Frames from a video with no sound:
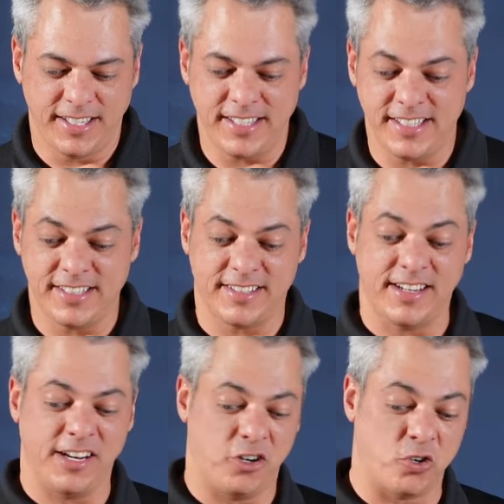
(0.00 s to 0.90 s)
It is an
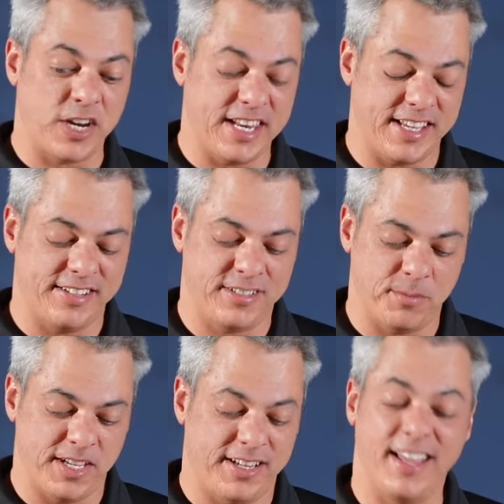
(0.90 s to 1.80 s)
ingredient to
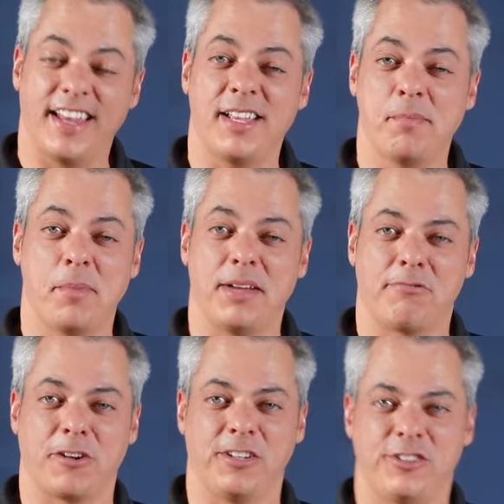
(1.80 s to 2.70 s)
me, not a
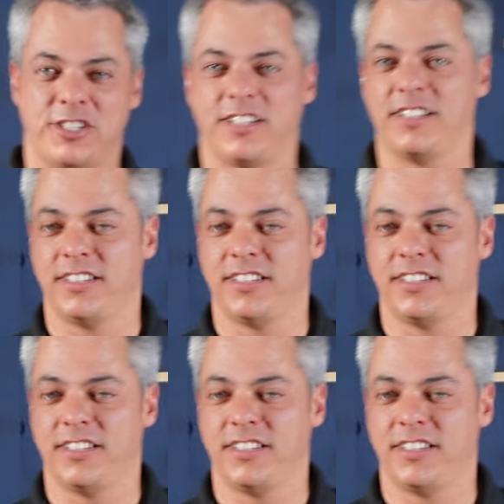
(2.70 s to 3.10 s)
beverage.